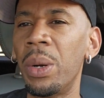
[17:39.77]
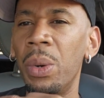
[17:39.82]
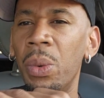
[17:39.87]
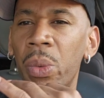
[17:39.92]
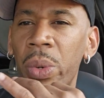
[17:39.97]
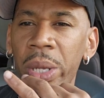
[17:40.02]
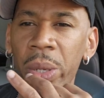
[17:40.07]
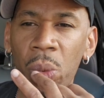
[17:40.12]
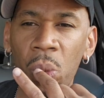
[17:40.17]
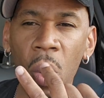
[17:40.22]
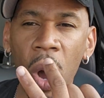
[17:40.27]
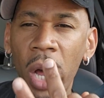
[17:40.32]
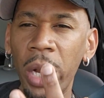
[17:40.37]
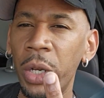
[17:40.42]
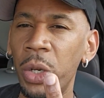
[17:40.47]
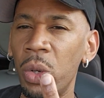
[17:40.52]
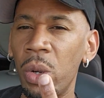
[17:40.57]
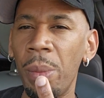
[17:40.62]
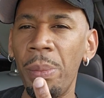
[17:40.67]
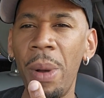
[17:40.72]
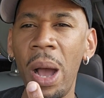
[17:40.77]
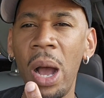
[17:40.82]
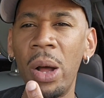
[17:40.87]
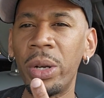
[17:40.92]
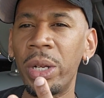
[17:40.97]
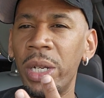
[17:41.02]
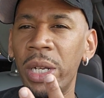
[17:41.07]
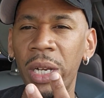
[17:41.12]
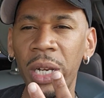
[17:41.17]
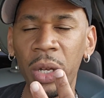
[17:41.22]
We wonder
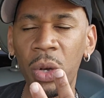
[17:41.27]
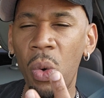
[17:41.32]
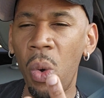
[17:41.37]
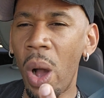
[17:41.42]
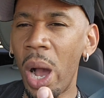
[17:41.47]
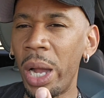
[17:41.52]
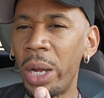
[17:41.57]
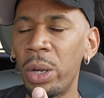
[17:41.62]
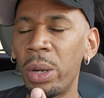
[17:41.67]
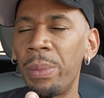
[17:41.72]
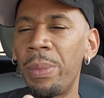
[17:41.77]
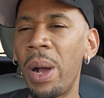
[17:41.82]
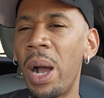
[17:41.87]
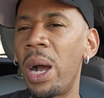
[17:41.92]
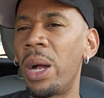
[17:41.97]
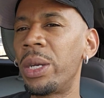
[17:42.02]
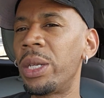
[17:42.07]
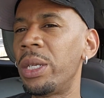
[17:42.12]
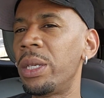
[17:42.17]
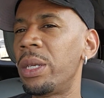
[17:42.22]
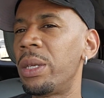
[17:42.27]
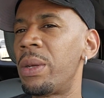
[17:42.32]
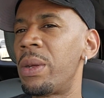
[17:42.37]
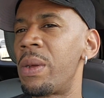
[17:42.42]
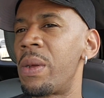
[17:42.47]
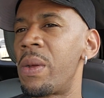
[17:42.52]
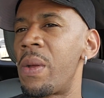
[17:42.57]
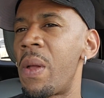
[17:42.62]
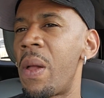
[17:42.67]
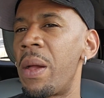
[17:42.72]
about it and inquire about it.
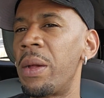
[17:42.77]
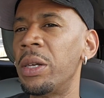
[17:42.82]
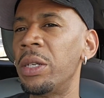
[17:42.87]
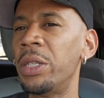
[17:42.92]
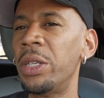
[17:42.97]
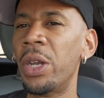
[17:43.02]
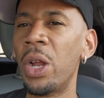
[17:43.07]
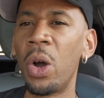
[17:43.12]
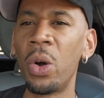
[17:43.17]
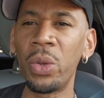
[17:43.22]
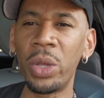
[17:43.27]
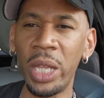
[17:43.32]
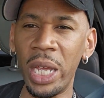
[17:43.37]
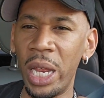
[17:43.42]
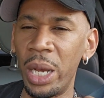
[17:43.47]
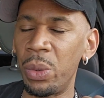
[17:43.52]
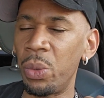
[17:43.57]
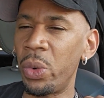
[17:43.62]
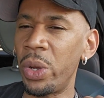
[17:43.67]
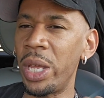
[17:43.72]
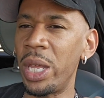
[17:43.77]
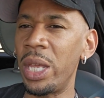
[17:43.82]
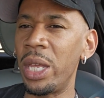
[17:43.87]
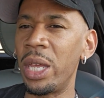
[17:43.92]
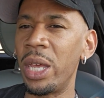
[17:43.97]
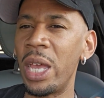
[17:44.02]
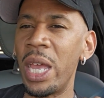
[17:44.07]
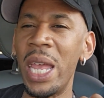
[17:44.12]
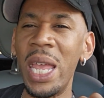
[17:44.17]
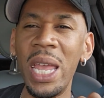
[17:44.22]
You know, then we
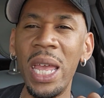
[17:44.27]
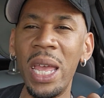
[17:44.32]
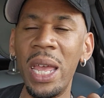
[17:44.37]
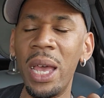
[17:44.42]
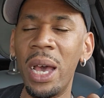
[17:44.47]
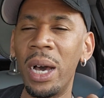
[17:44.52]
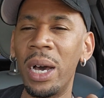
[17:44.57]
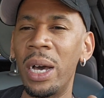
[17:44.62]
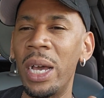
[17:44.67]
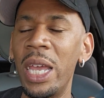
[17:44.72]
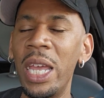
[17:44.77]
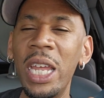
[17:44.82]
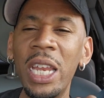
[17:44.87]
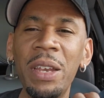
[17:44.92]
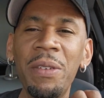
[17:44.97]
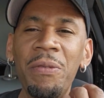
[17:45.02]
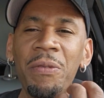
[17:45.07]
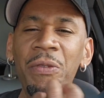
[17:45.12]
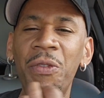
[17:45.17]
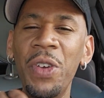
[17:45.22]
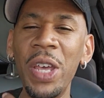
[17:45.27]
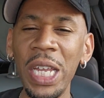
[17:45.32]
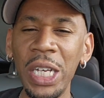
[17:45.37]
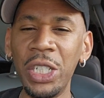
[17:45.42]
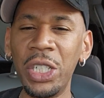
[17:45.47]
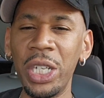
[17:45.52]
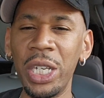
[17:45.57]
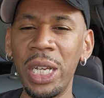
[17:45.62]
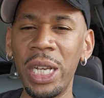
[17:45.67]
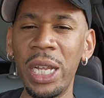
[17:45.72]

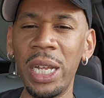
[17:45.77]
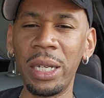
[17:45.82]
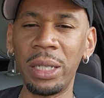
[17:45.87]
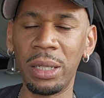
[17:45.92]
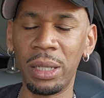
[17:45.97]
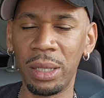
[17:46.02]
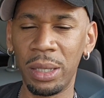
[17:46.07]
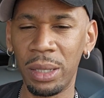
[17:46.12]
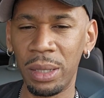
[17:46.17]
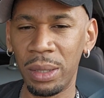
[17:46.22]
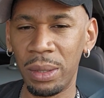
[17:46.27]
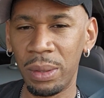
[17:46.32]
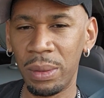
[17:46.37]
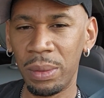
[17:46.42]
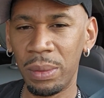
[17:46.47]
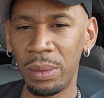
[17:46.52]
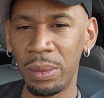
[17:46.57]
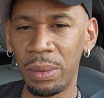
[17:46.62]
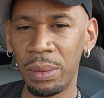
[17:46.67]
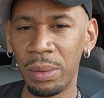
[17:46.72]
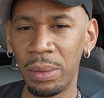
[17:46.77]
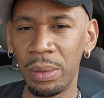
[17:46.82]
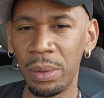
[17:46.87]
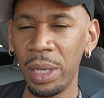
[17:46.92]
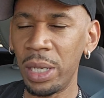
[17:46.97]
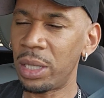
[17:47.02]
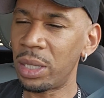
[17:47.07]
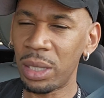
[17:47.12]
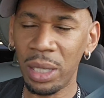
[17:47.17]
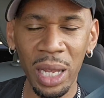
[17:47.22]
envision it.
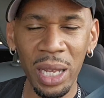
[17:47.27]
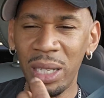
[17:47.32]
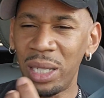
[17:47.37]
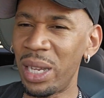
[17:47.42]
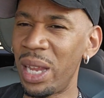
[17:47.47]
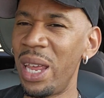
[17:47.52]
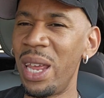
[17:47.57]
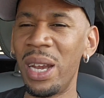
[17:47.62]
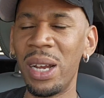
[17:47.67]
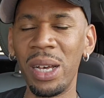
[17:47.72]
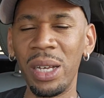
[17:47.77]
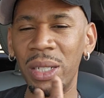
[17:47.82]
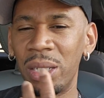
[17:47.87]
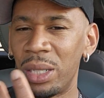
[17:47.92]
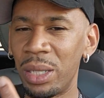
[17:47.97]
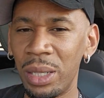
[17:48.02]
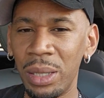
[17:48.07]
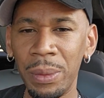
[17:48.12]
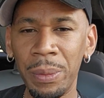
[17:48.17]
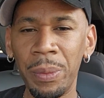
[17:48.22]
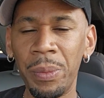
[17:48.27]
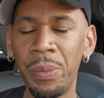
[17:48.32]
It's in us.